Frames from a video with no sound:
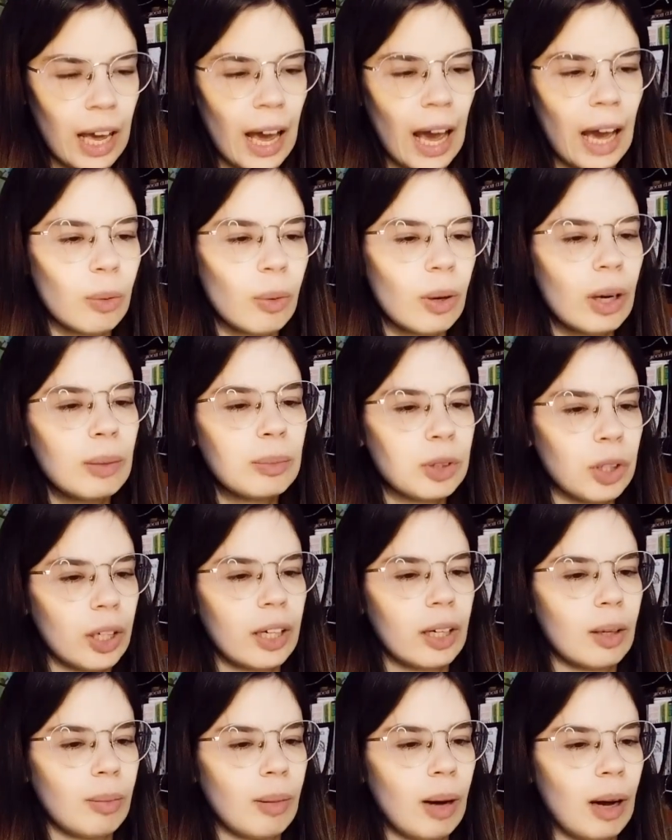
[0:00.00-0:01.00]
And what I'm
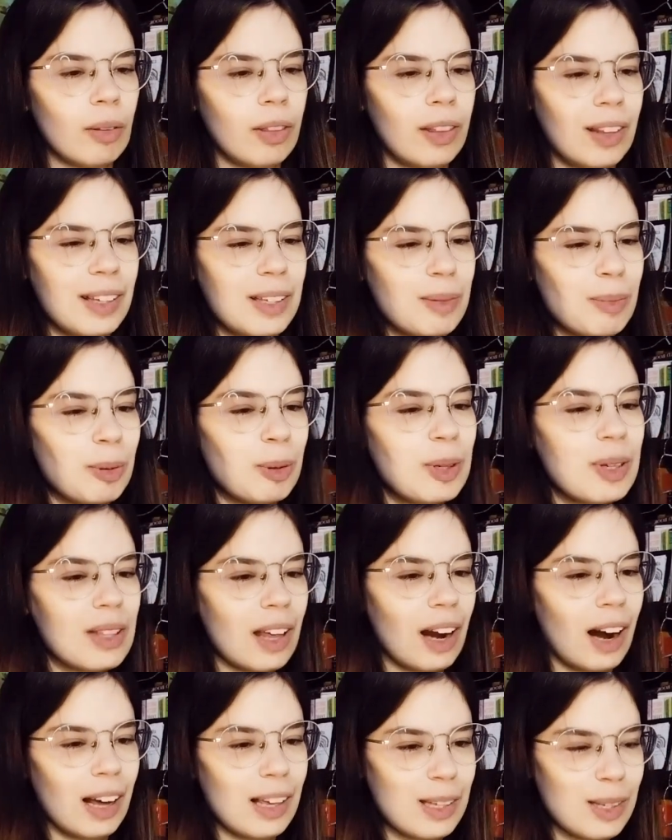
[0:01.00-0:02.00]
talking about, these books
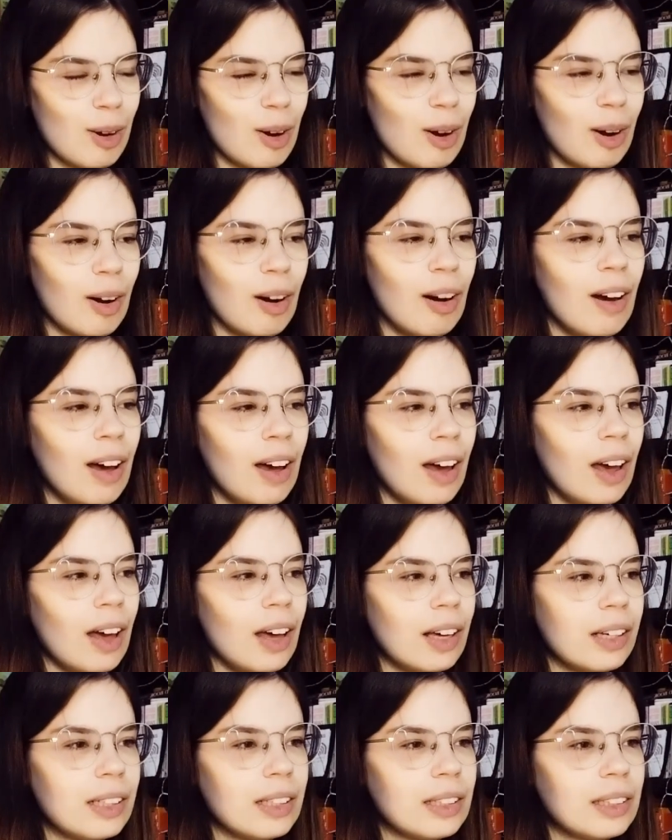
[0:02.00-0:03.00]
that I saw,
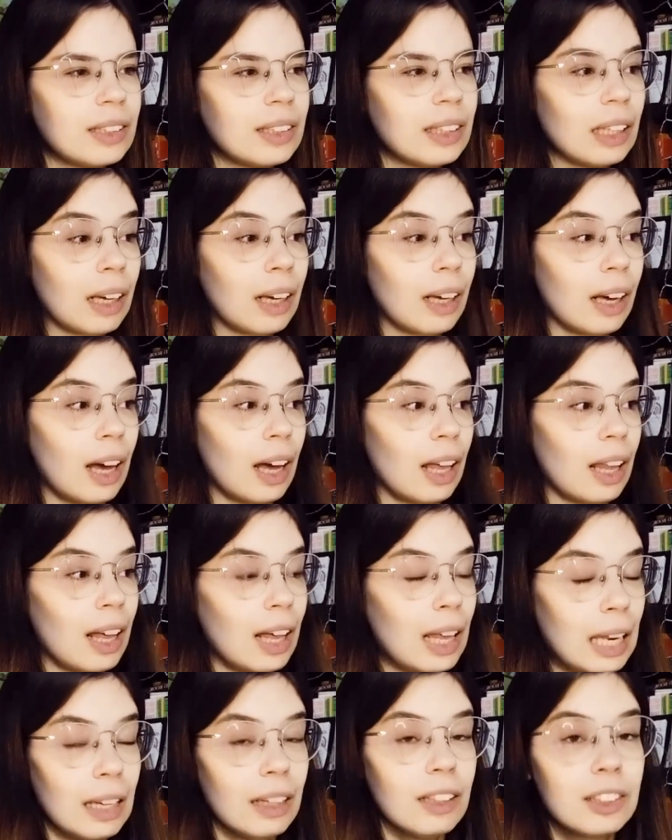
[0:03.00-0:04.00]
is
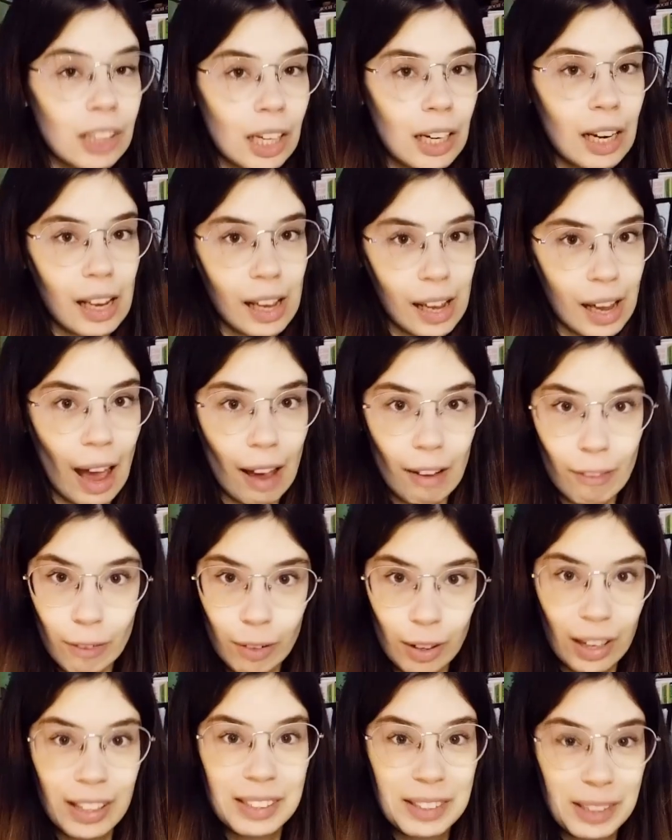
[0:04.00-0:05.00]
literally
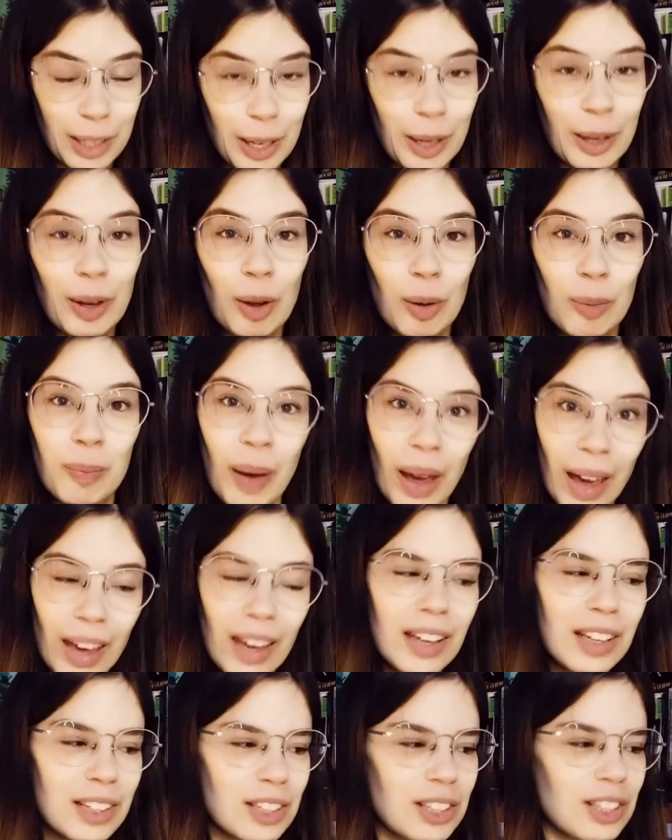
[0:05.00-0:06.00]
every single
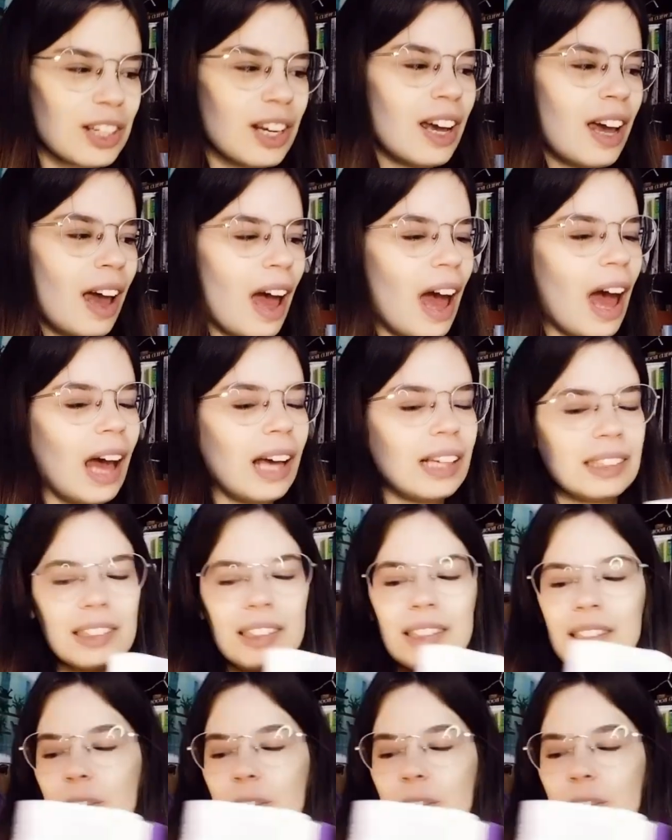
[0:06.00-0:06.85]
page as this